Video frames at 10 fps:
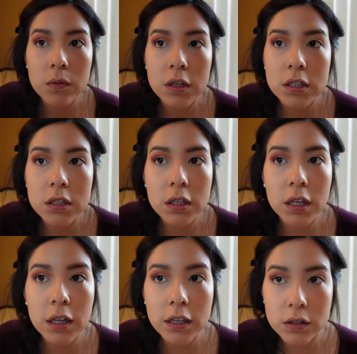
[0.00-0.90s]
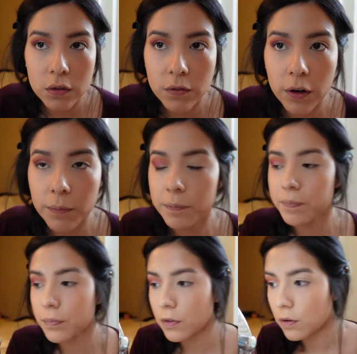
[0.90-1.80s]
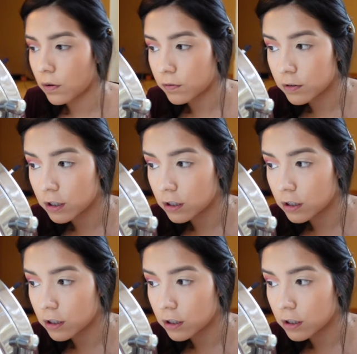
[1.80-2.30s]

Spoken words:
what it's looking like so far. Hopefully